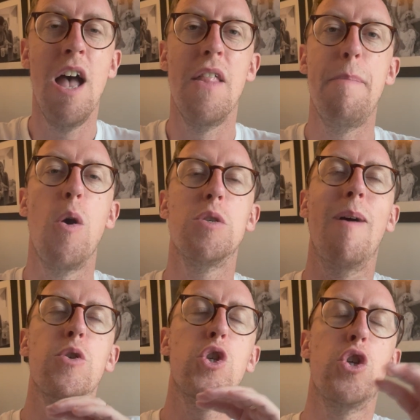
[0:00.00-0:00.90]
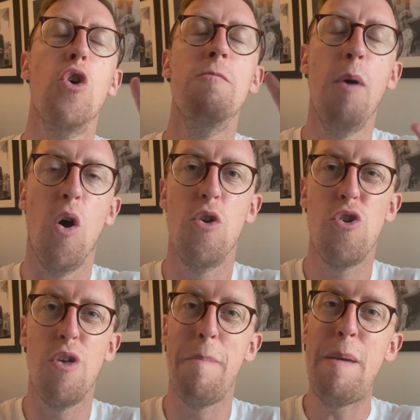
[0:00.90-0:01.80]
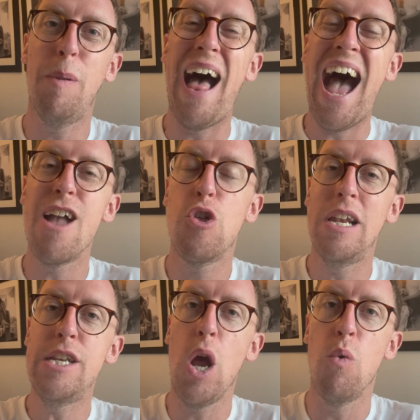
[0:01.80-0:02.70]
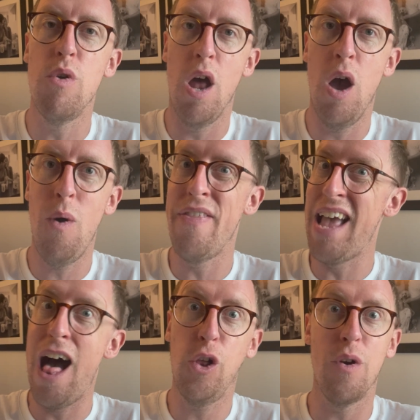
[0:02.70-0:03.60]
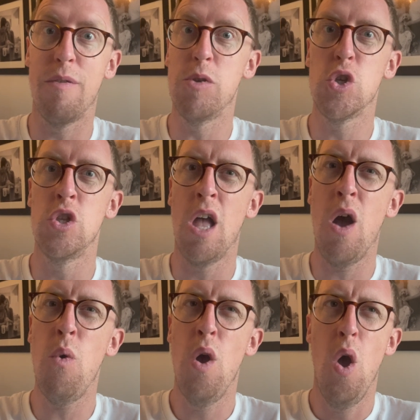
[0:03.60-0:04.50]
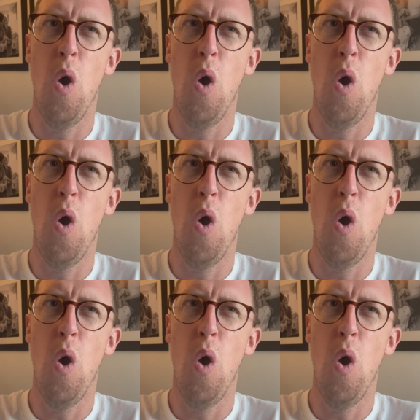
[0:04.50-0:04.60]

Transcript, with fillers: they post about so much that people actually don't know, and the algorithm doesn't know